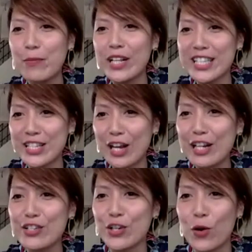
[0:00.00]
Well, it's not
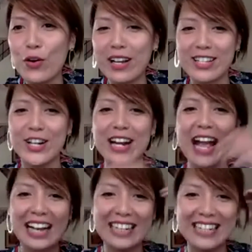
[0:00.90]
a joke, it's
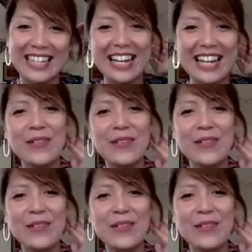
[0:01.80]
reality.